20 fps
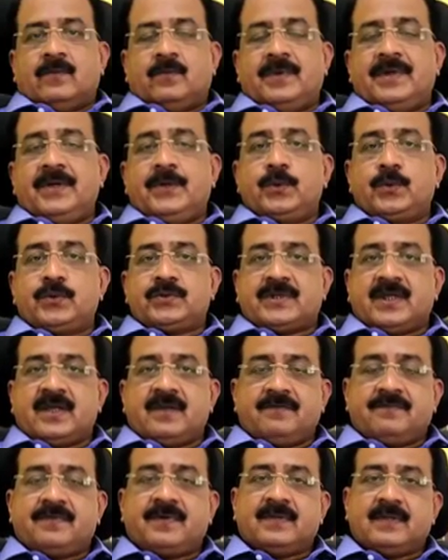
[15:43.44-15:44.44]
we do
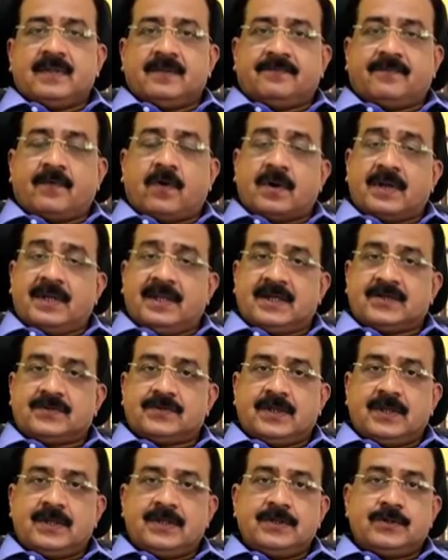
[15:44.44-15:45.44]
save the foreign
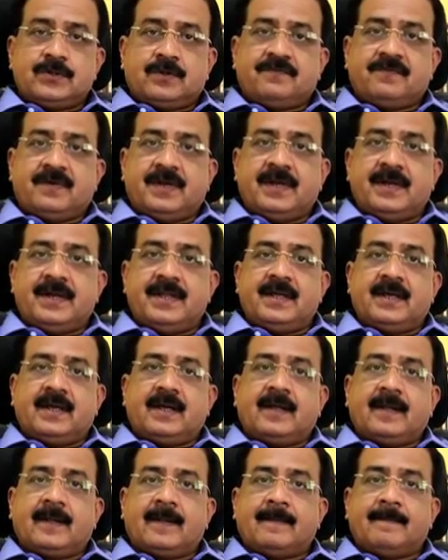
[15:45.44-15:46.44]
exchange of
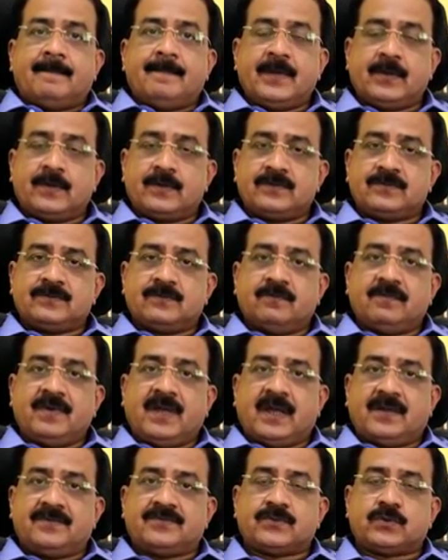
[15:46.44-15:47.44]
India because
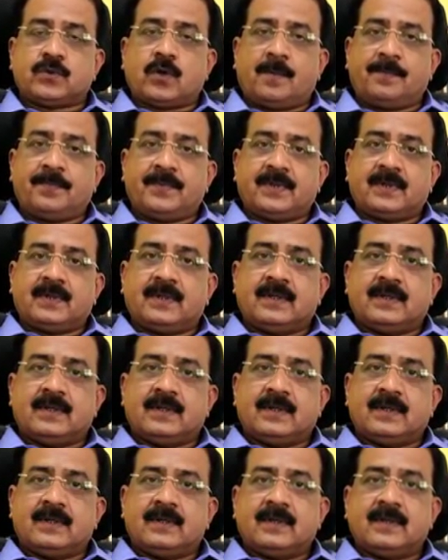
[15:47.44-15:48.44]
we have stopped
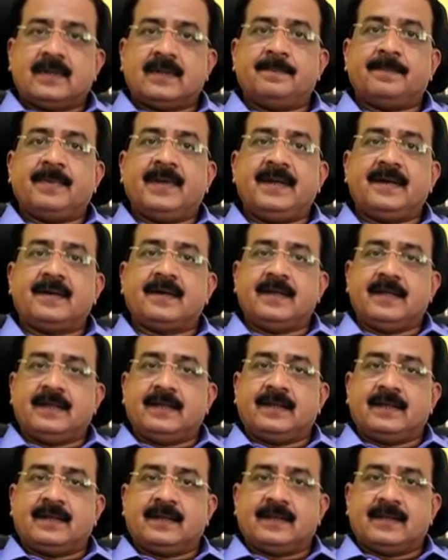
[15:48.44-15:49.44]

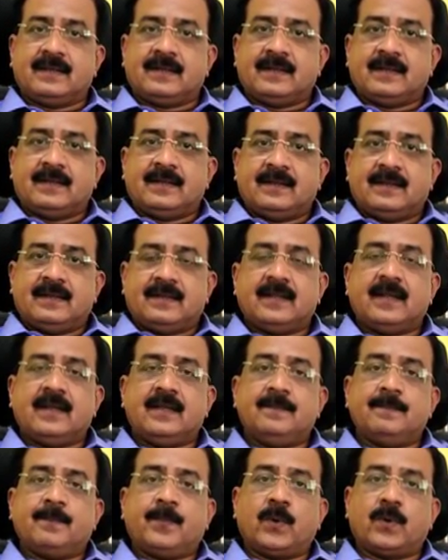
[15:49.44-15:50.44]
completely
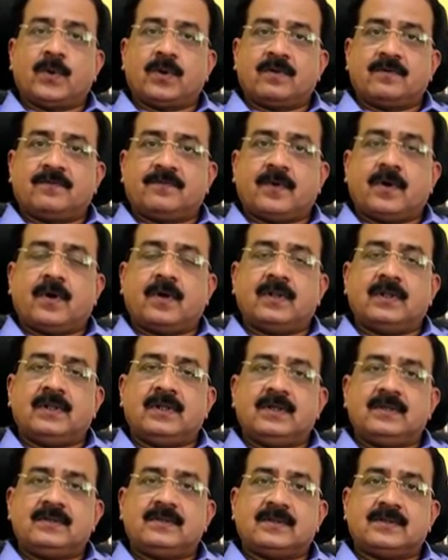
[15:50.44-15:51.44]
the import of all
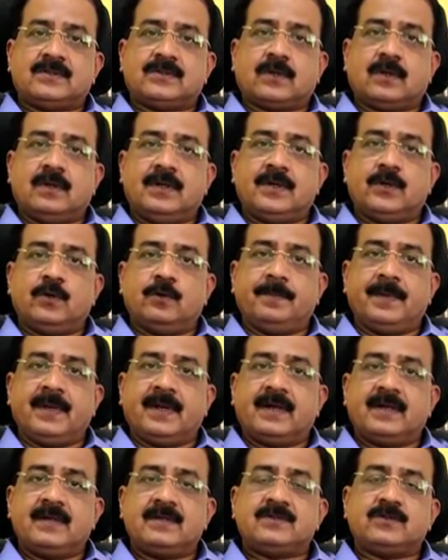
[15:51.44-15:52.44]
these solid
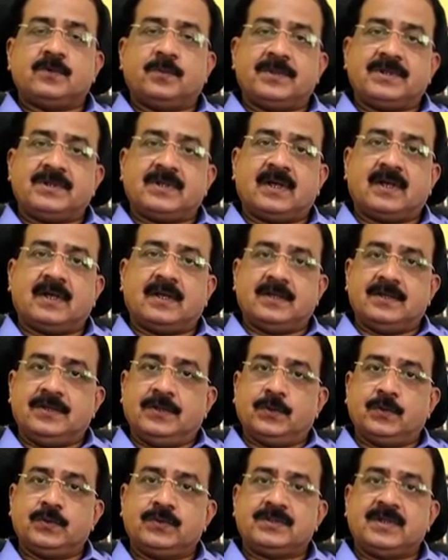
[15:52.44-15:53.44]
lubricants which are
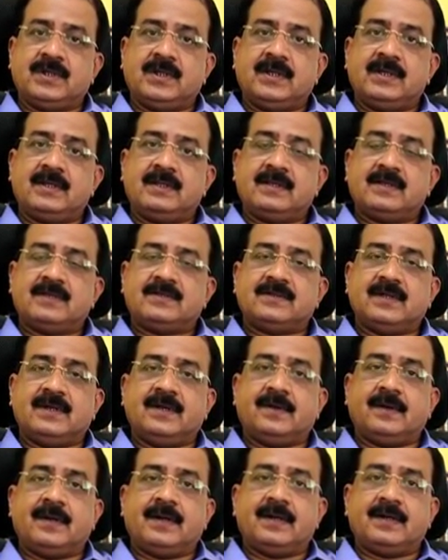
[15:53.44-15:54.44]
used in
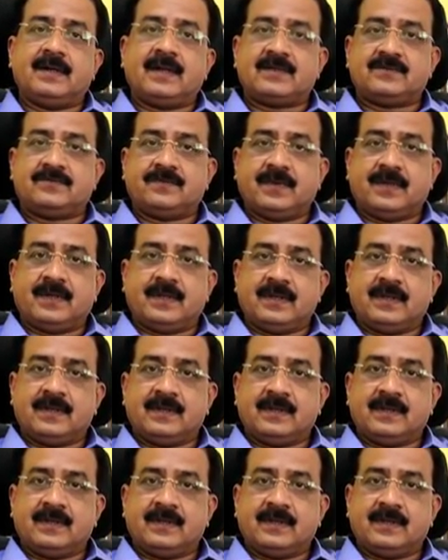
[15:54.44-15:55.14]
sintering industry.